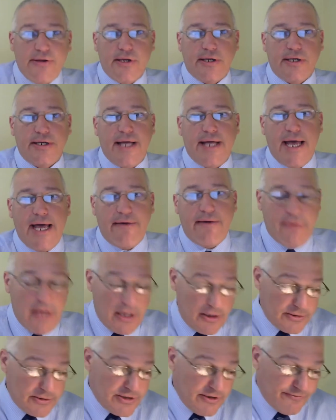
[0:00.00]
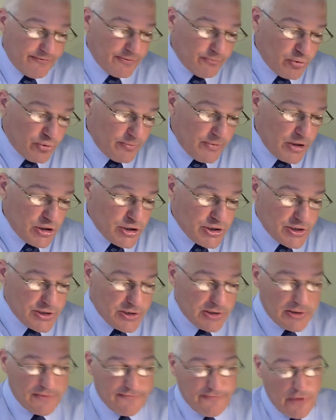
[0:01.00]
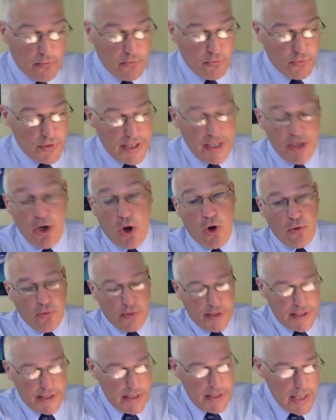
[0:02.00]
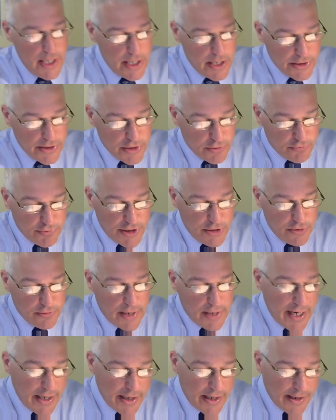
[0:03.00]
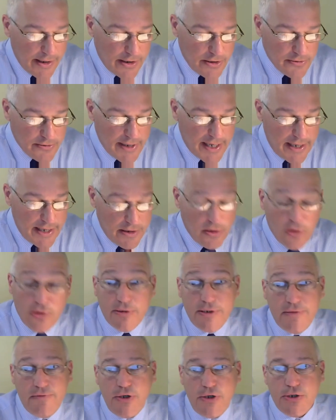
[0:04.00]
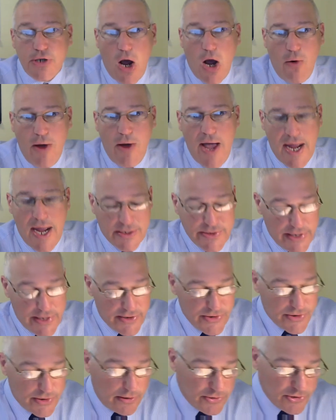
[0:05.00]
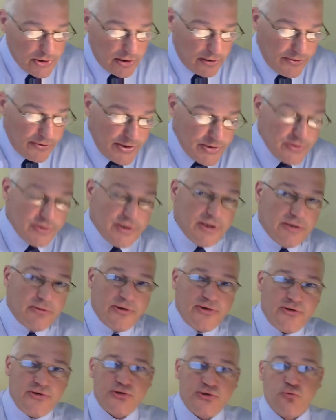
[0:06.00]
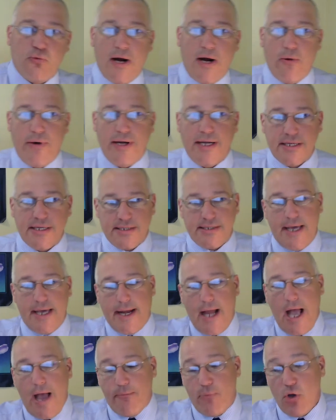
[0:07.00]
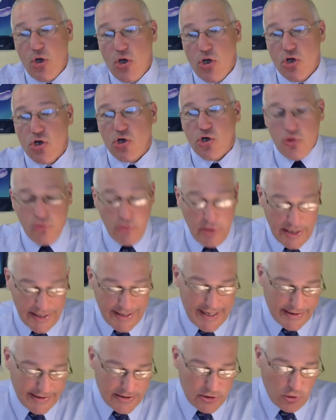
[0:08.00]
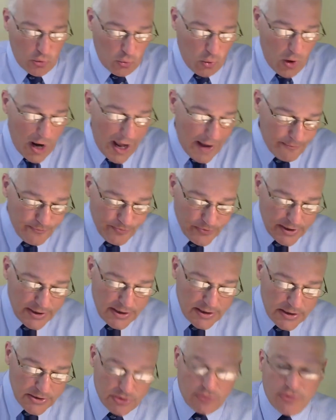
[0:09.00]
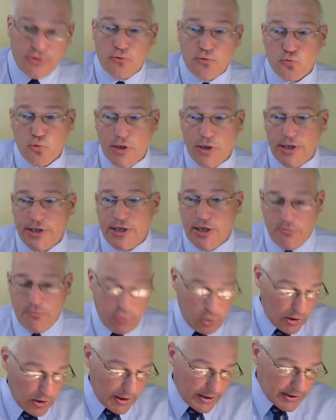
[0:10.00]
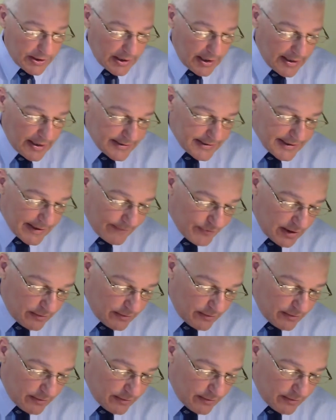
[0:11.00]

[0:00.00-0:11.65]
can have different permissions, from read only to read, write, and create, or even no access. So this is where we can set up who can get to what. So it's really an important concept that